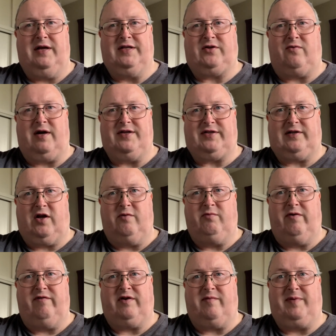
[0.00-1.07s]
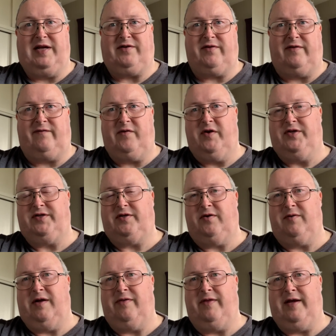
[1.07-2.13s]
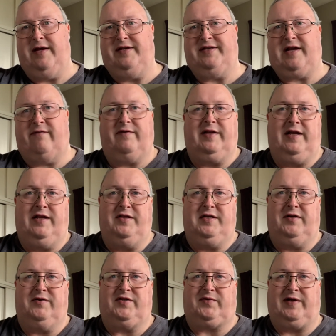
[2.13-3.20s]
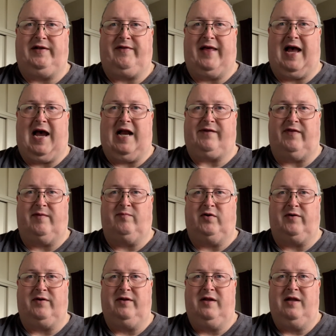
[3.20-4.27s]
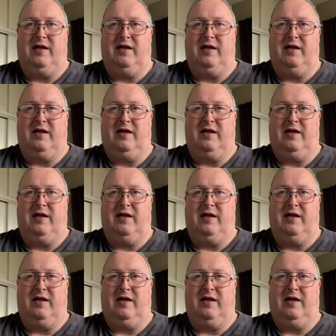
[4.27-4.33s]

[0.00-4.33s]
It's quite slow moving compared to the first two, and the stuff in India is really the heart of the book.